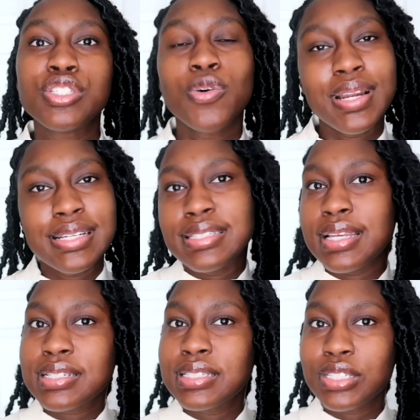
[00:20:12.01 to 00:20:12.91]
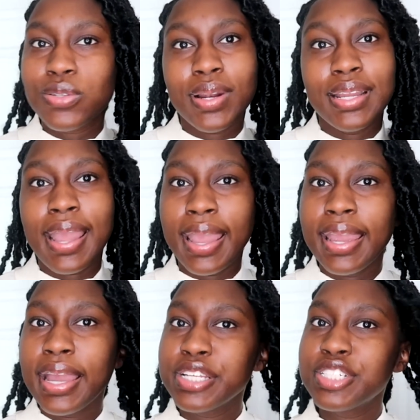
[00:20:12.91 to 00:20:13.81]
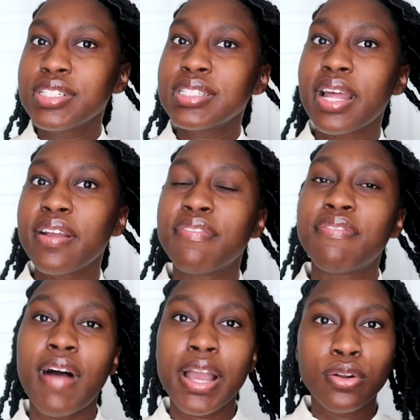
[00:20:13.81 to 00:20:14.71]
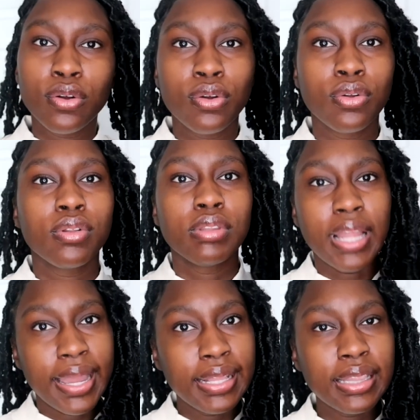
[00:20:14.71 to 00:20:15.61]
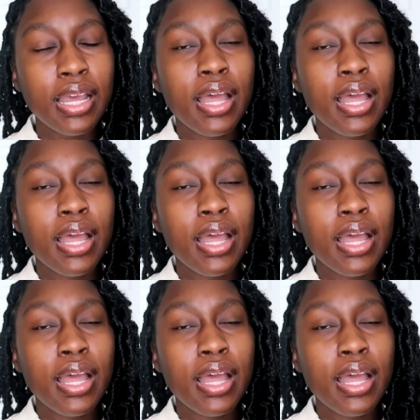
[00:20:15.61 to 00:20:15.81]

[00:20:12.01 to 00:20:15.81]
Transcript: 26 to 28 inches, like final length.